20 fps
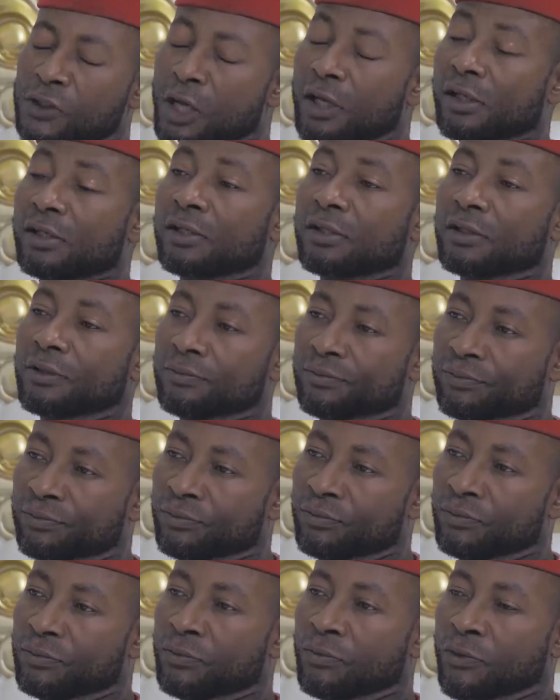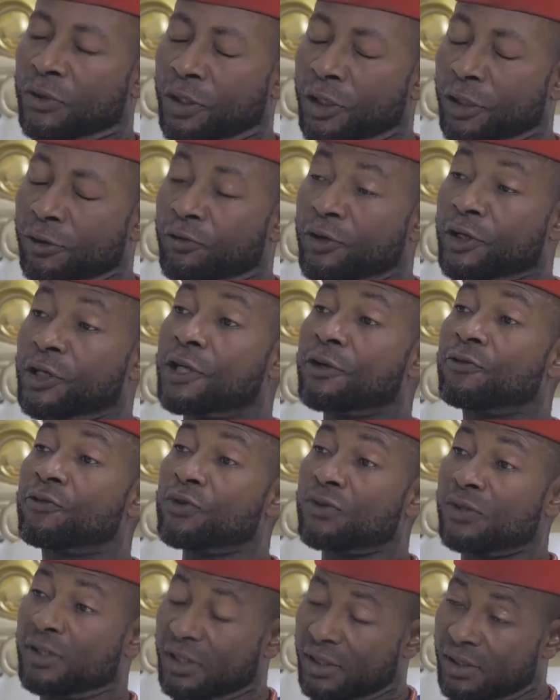Yes. If he
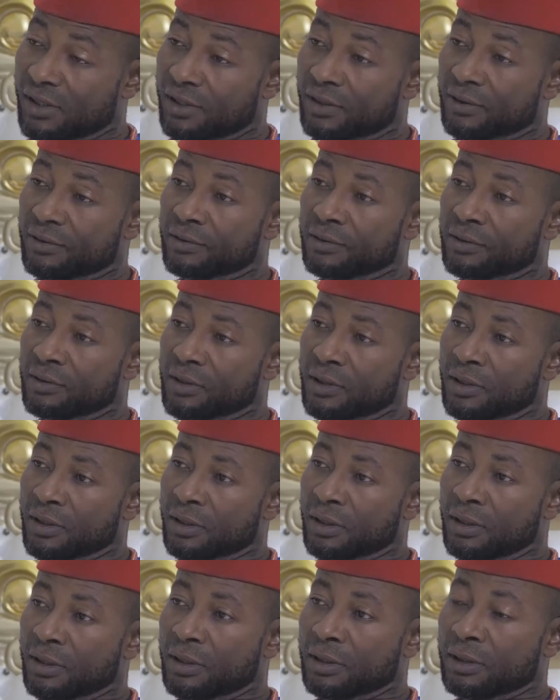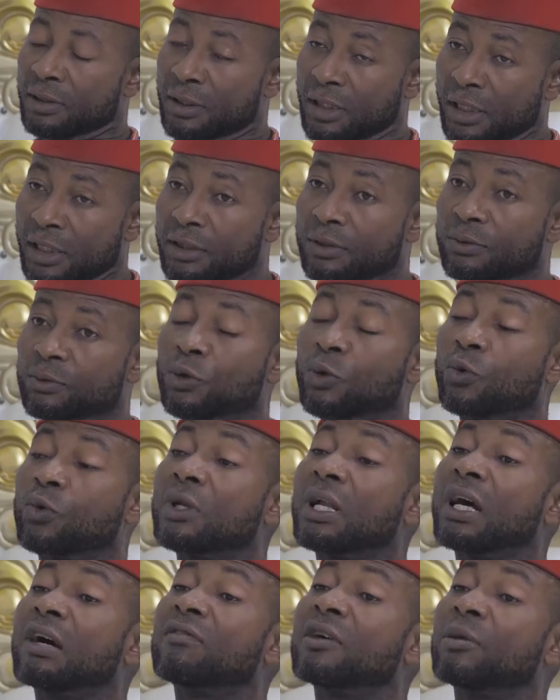refuses, then we
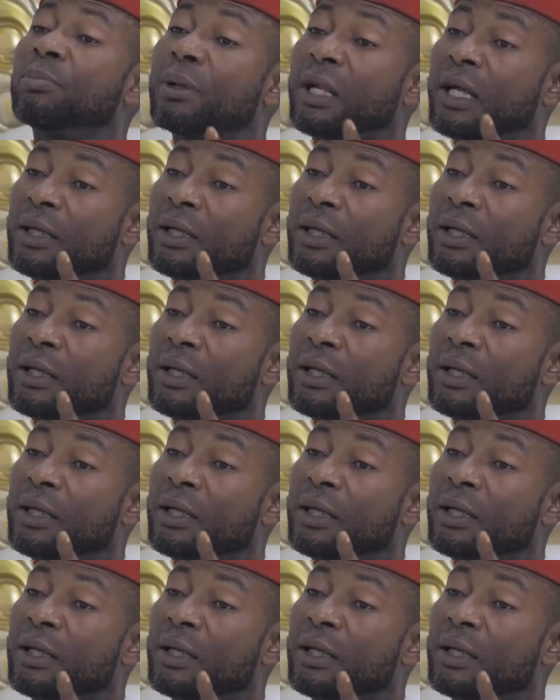will have a